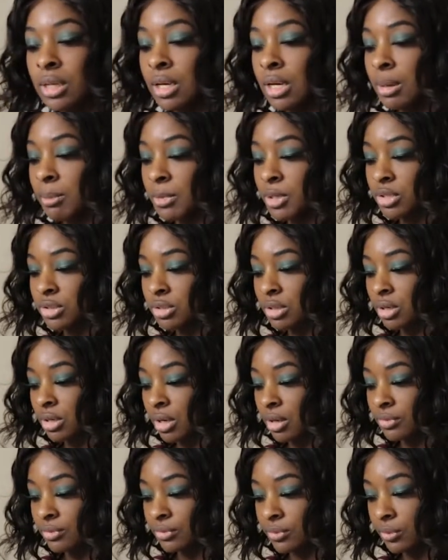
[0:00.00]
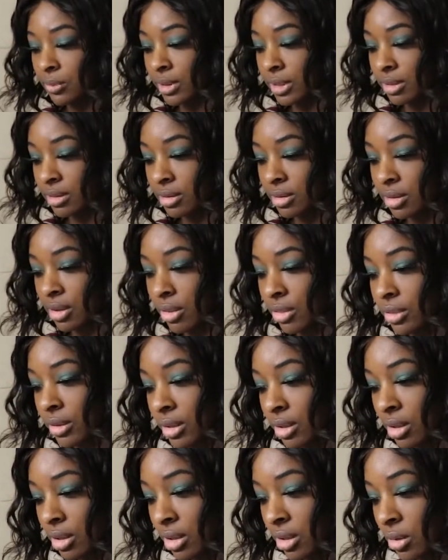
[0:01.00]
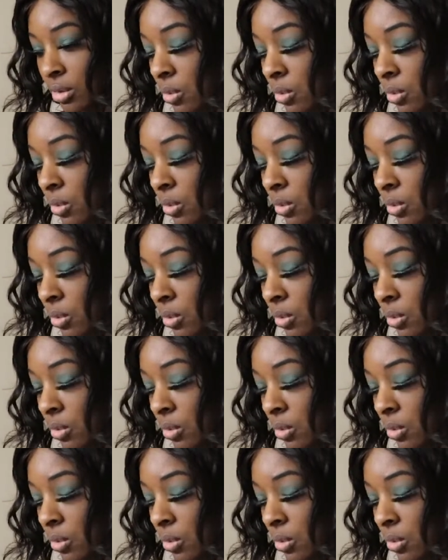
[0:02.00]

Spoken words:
I'm gonna start off with the